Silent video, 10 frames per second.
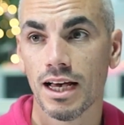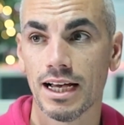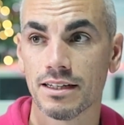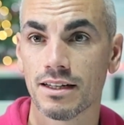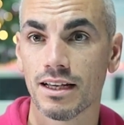
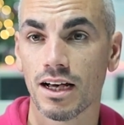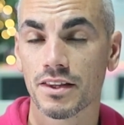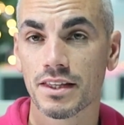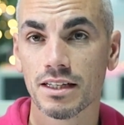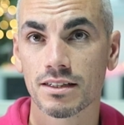And I
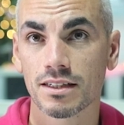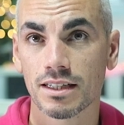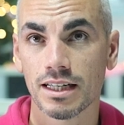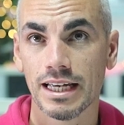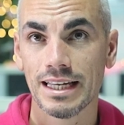think
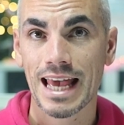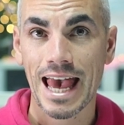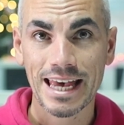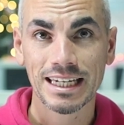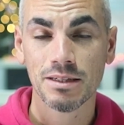in
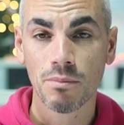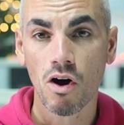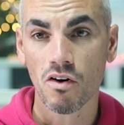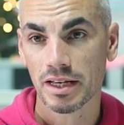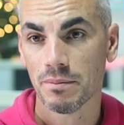any
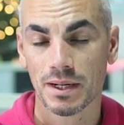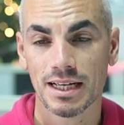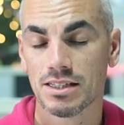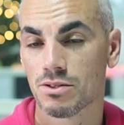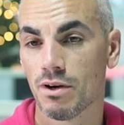marketplace,